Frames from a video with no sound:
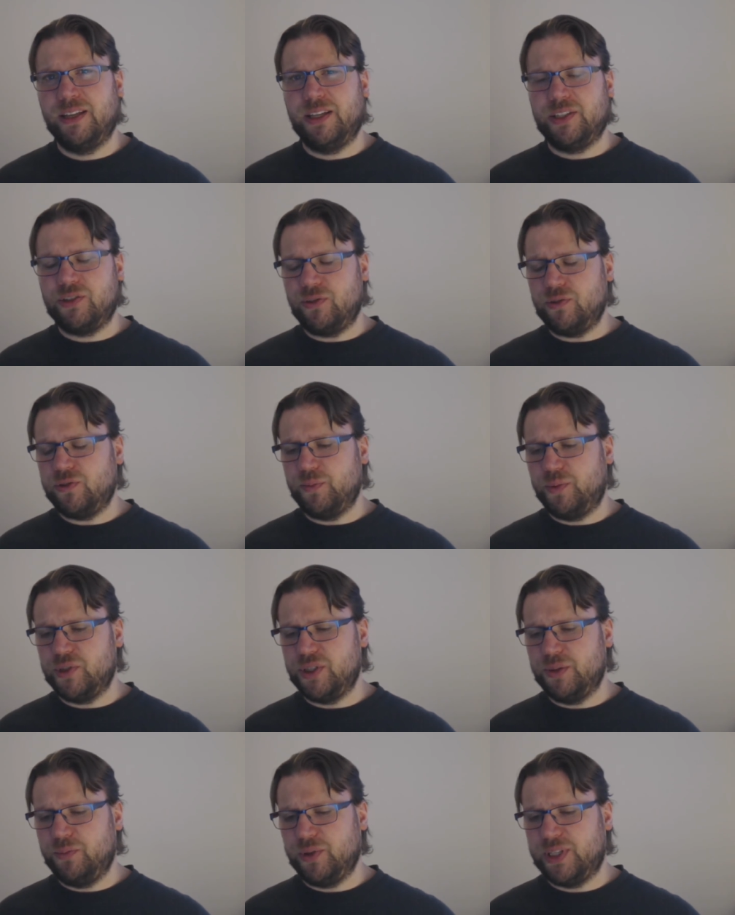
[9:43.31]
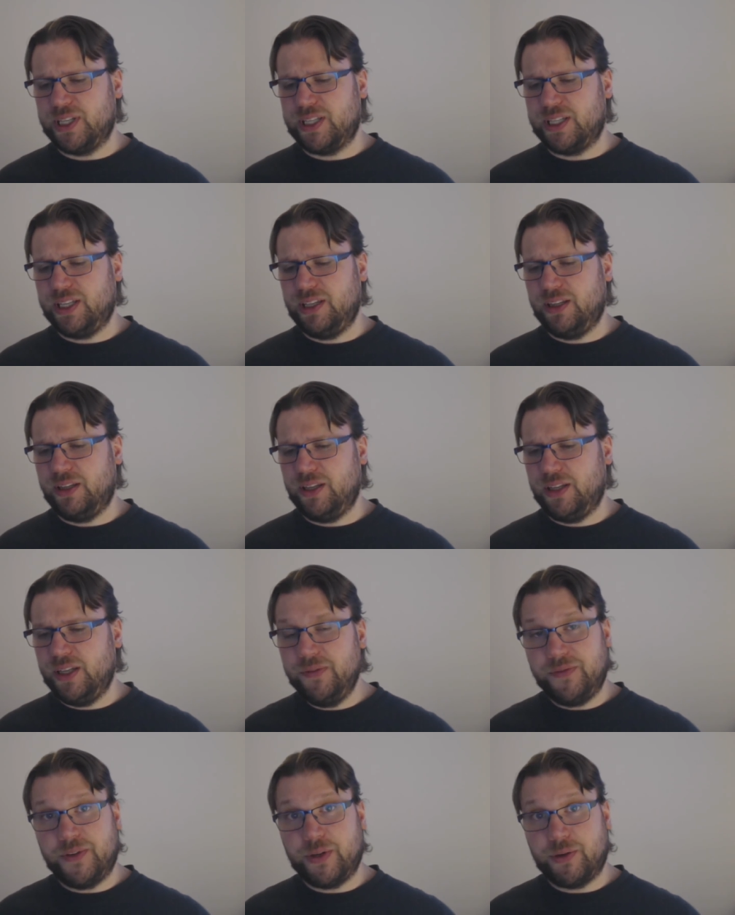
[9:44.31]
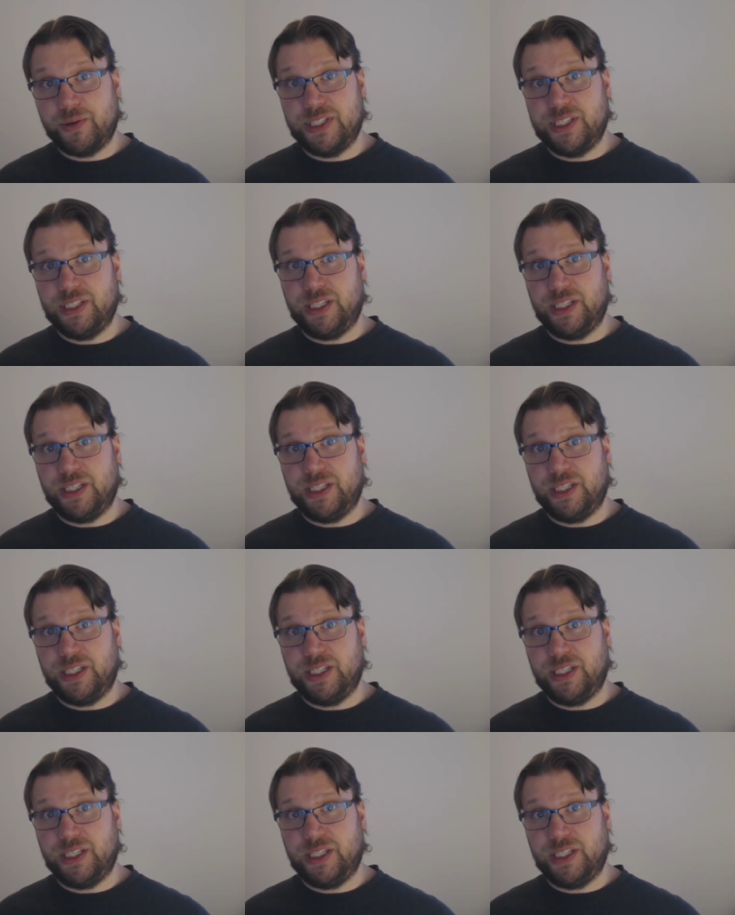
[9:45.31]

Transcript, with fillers: it's also possible that if there is